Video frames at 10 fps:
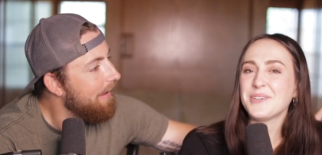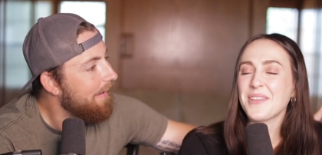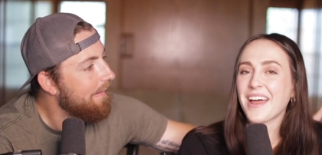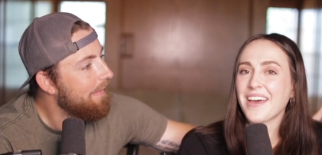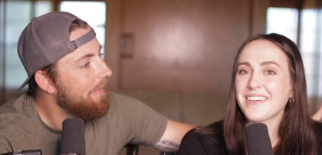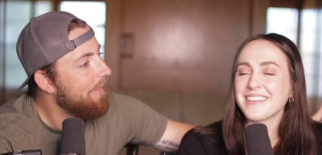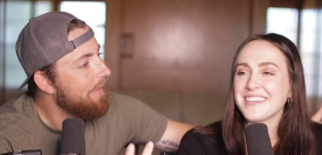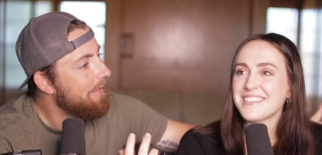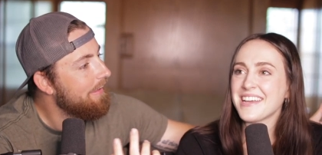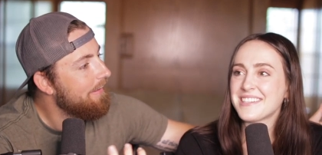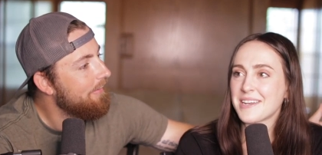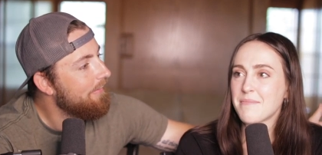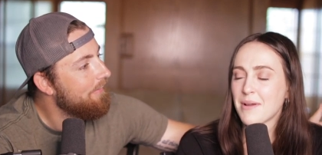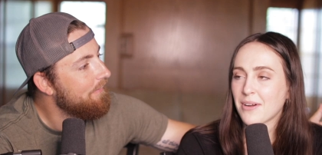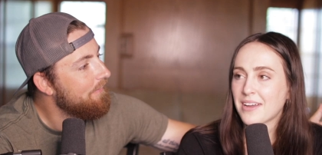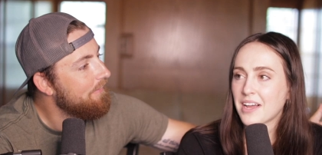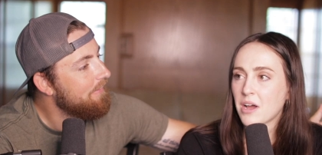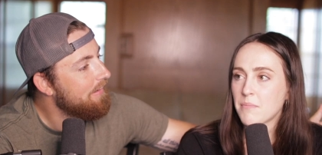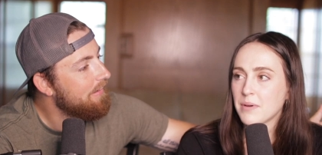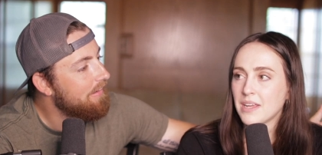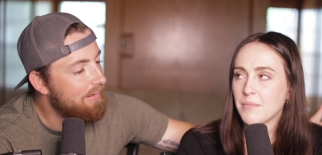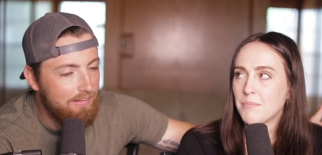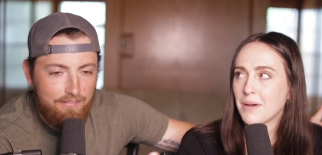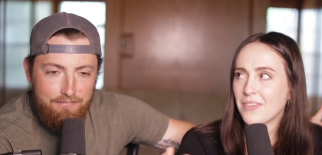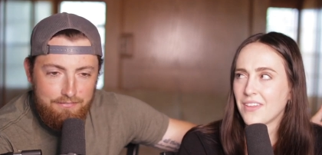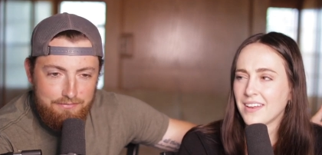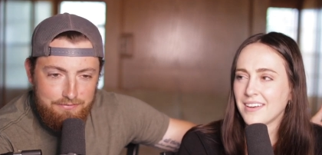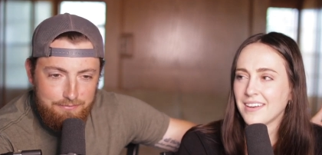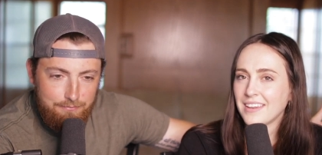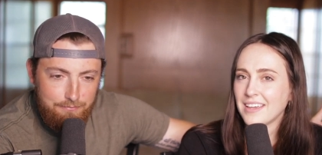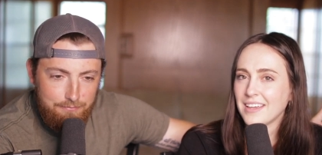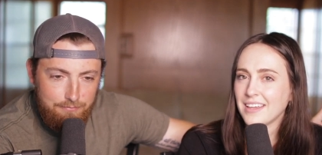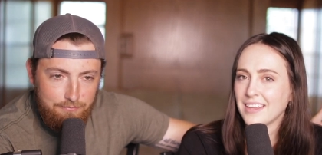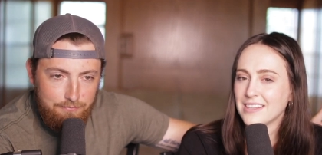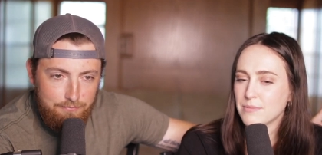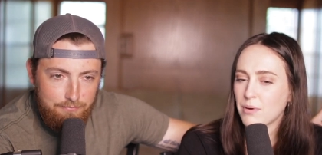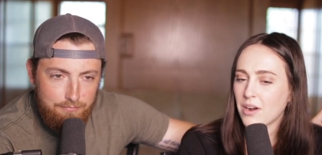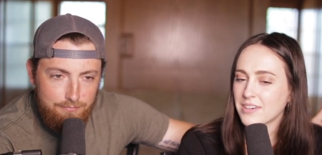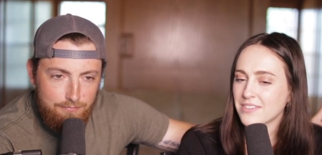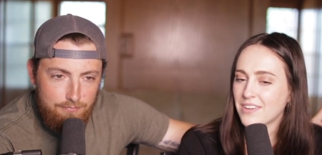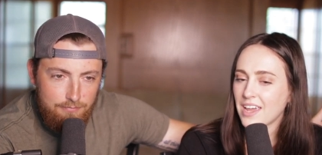Speaker 1: do that? How can they say it's an American company, but then it's a product of